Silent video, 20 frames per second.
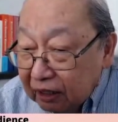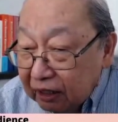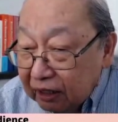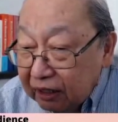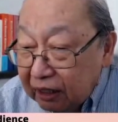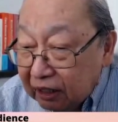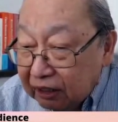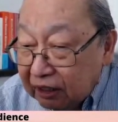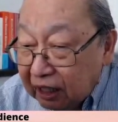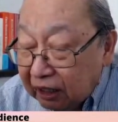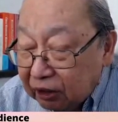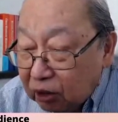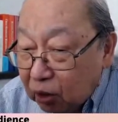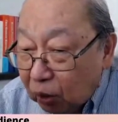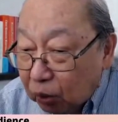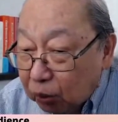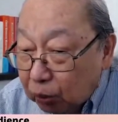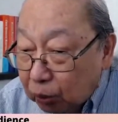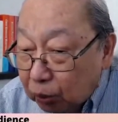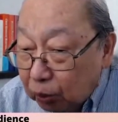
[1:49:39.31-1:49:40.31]
He does not
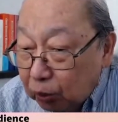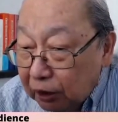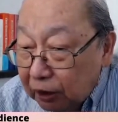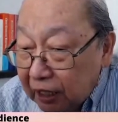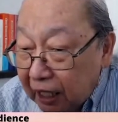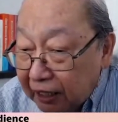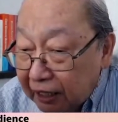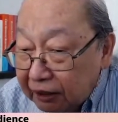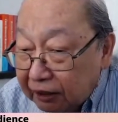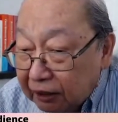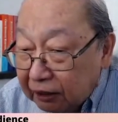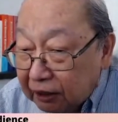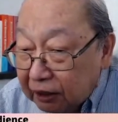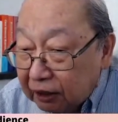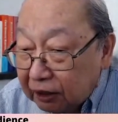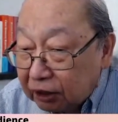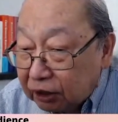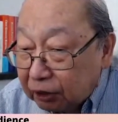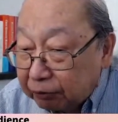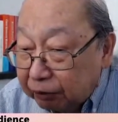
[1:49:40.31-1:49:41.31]
go through the
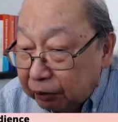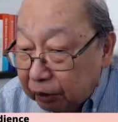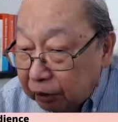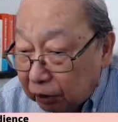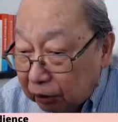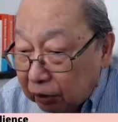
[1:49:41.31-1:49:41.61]
niceties of,